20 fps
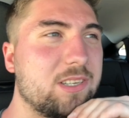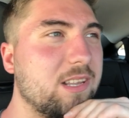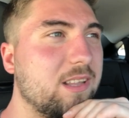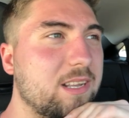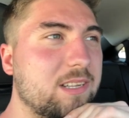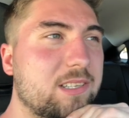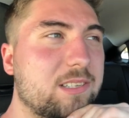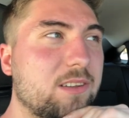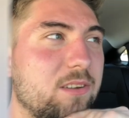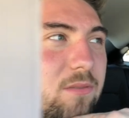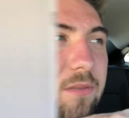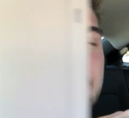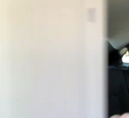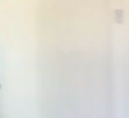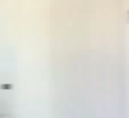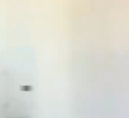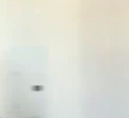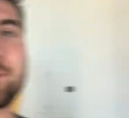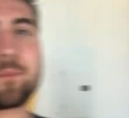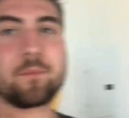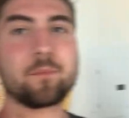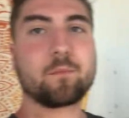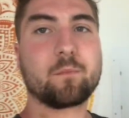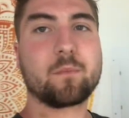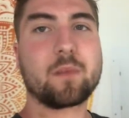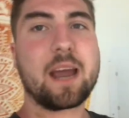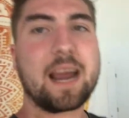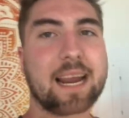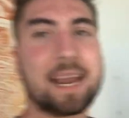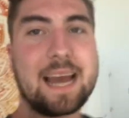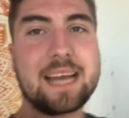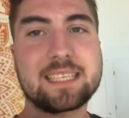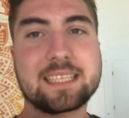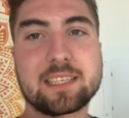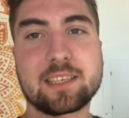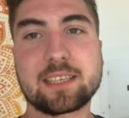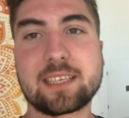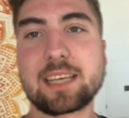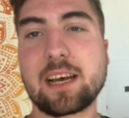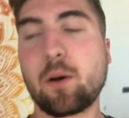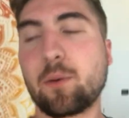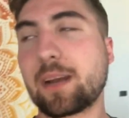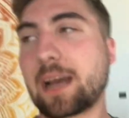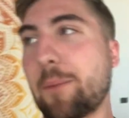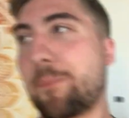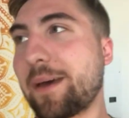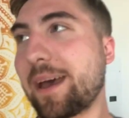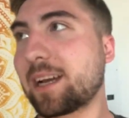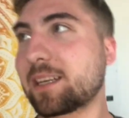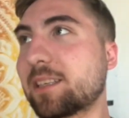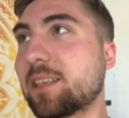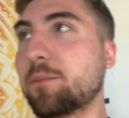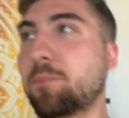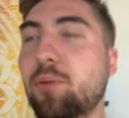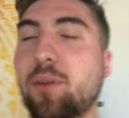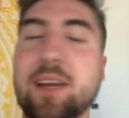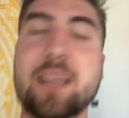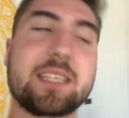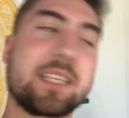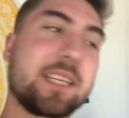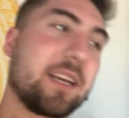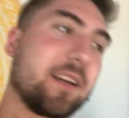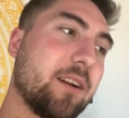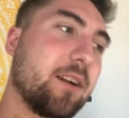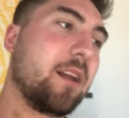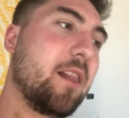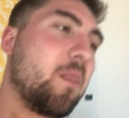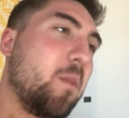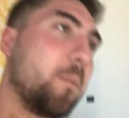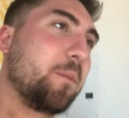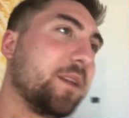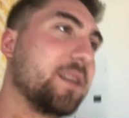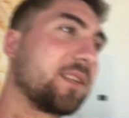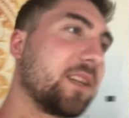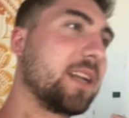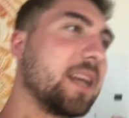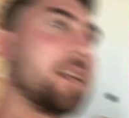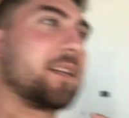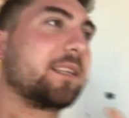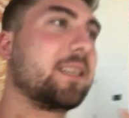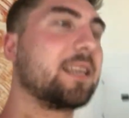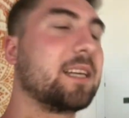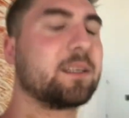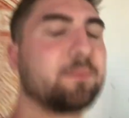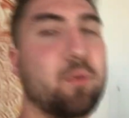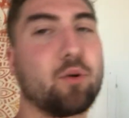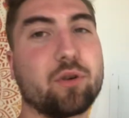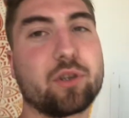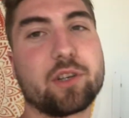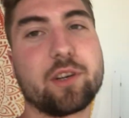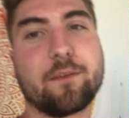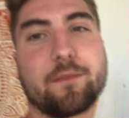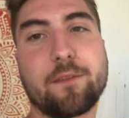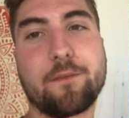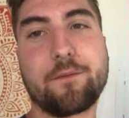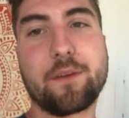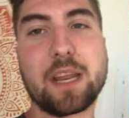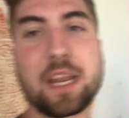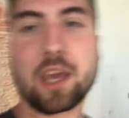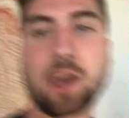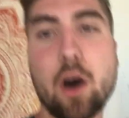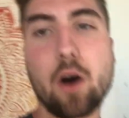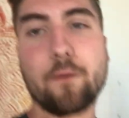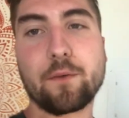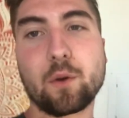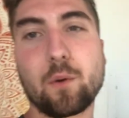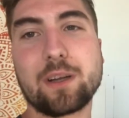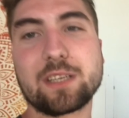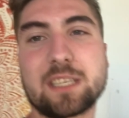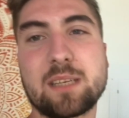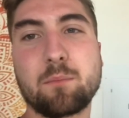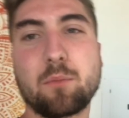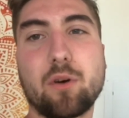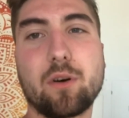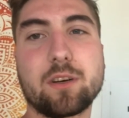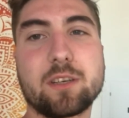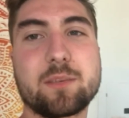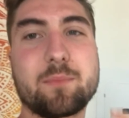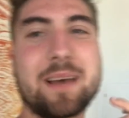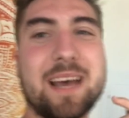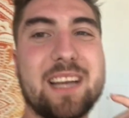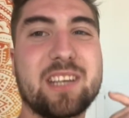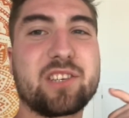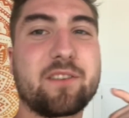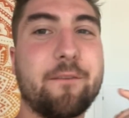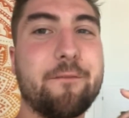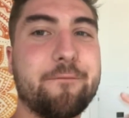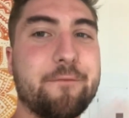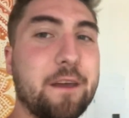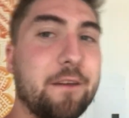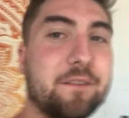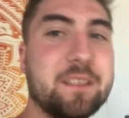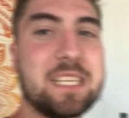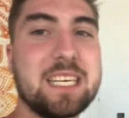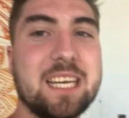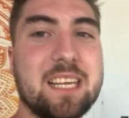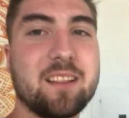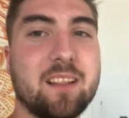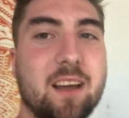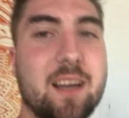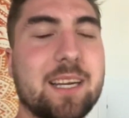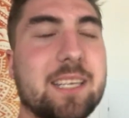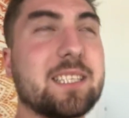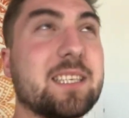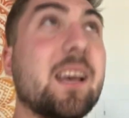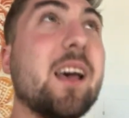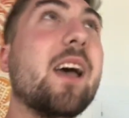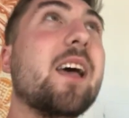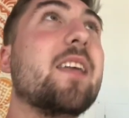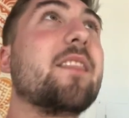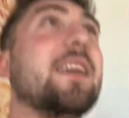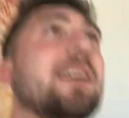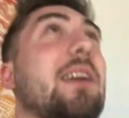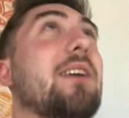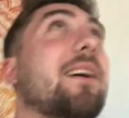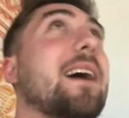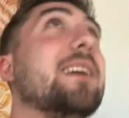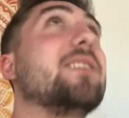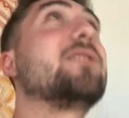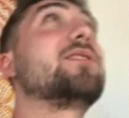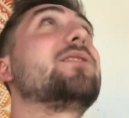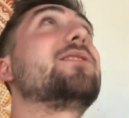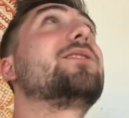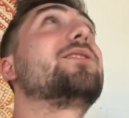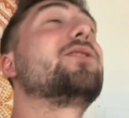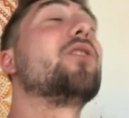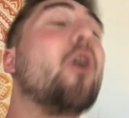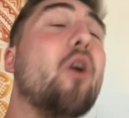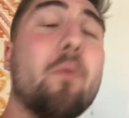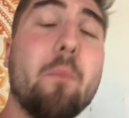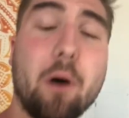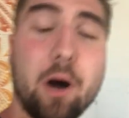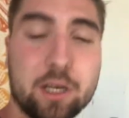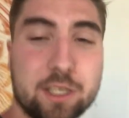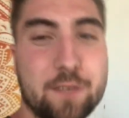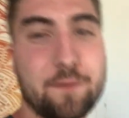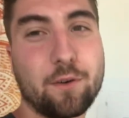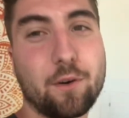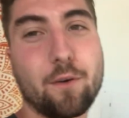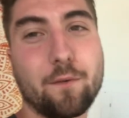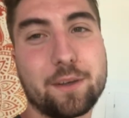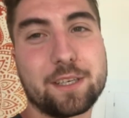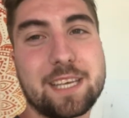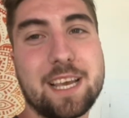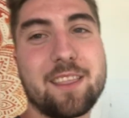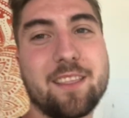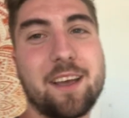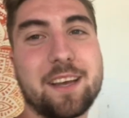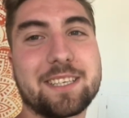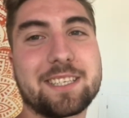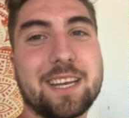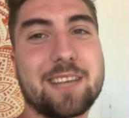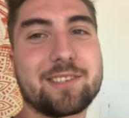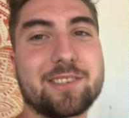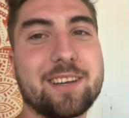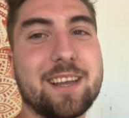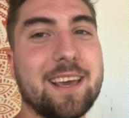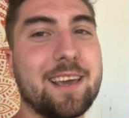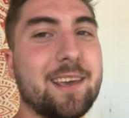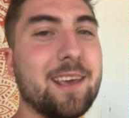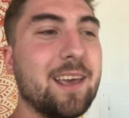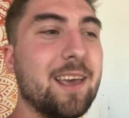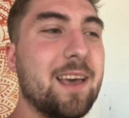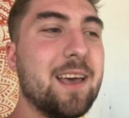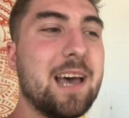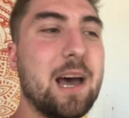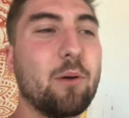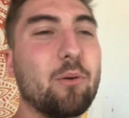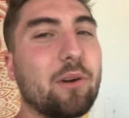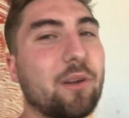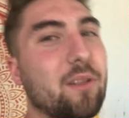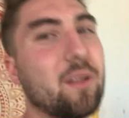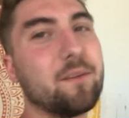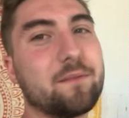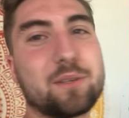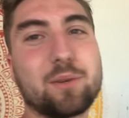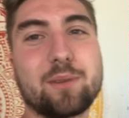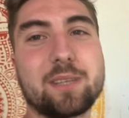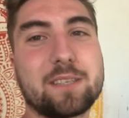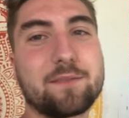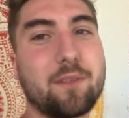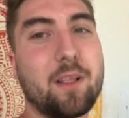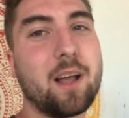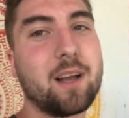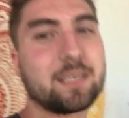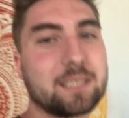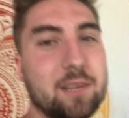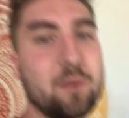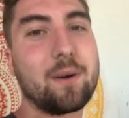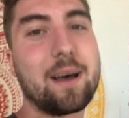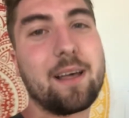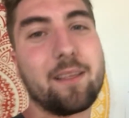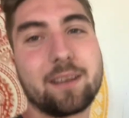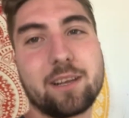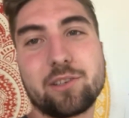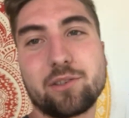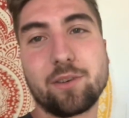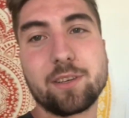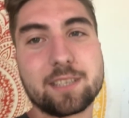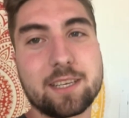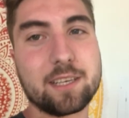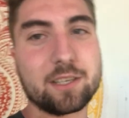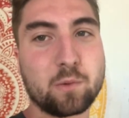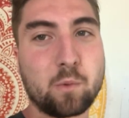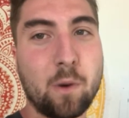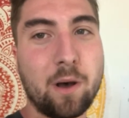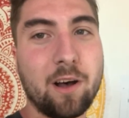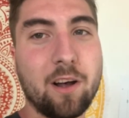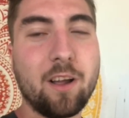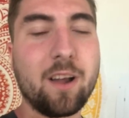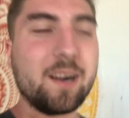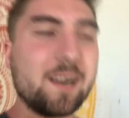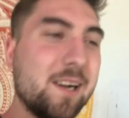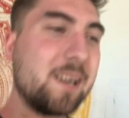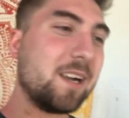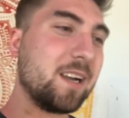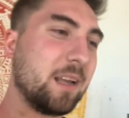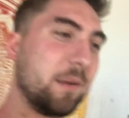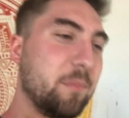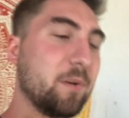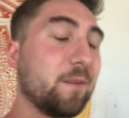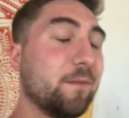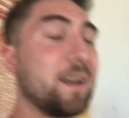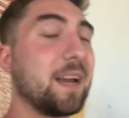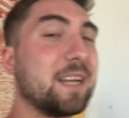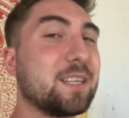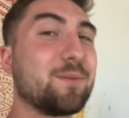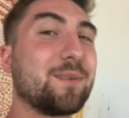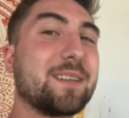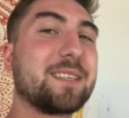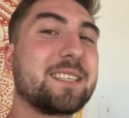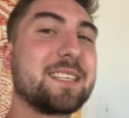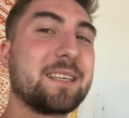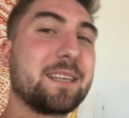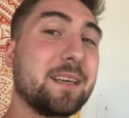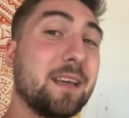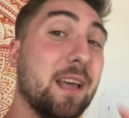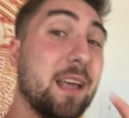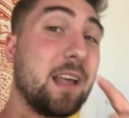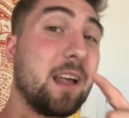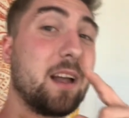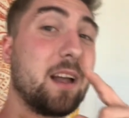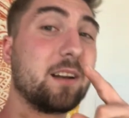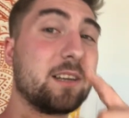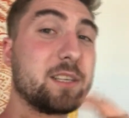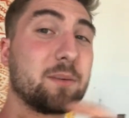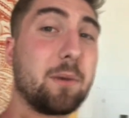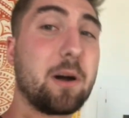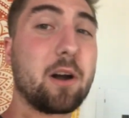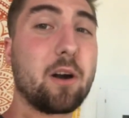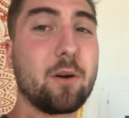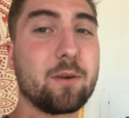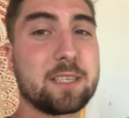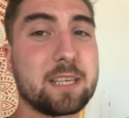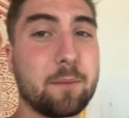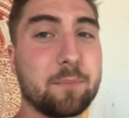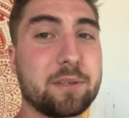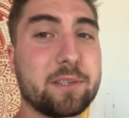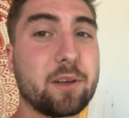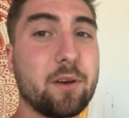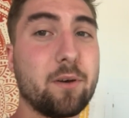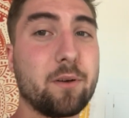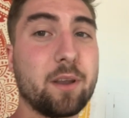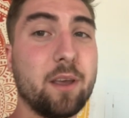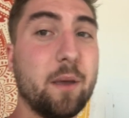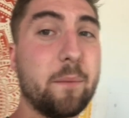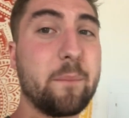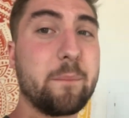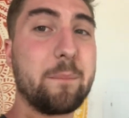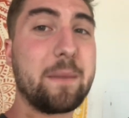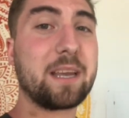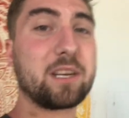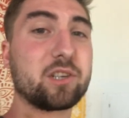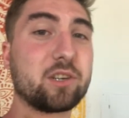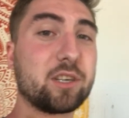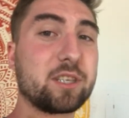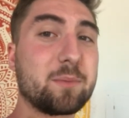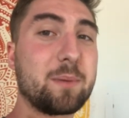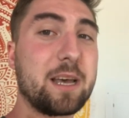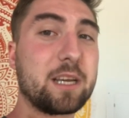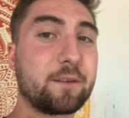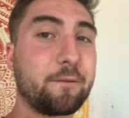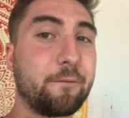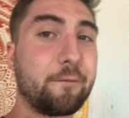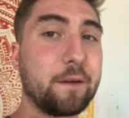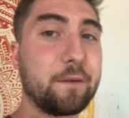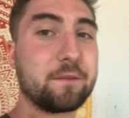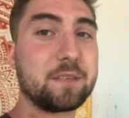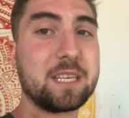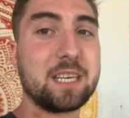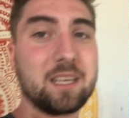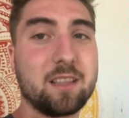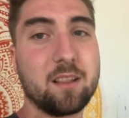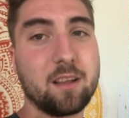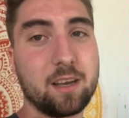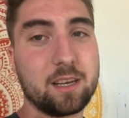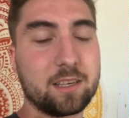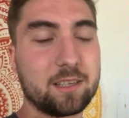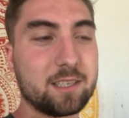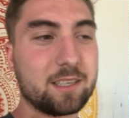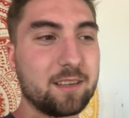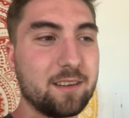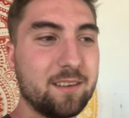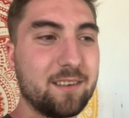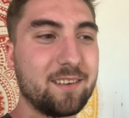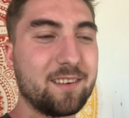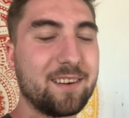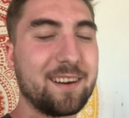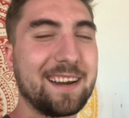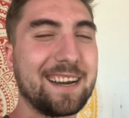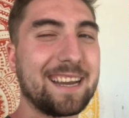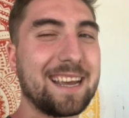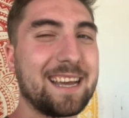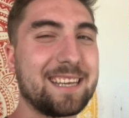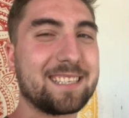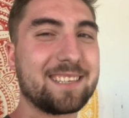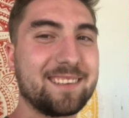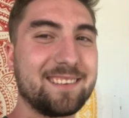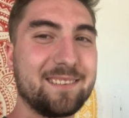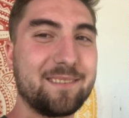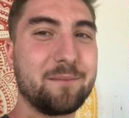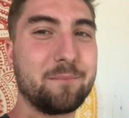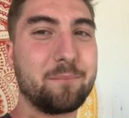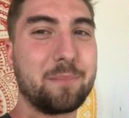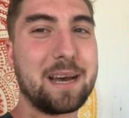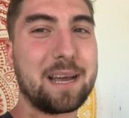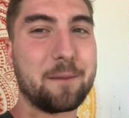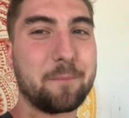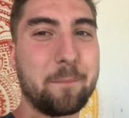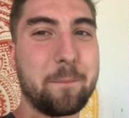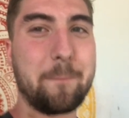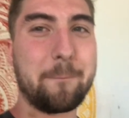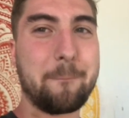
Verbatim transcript: tonight. So. All right, guys, as you can tell, we got back to the place here. This is gonna end today's portion of the video. If you want to see more, smash 15 likes. Thank you guys so much for over 10 likes yesterday. I really love doing these vlogs. I know Ali enjoys it as well. But if you guys want to see tomorrow's episode, make sure you smash 15 likes. All right, guys. Bye.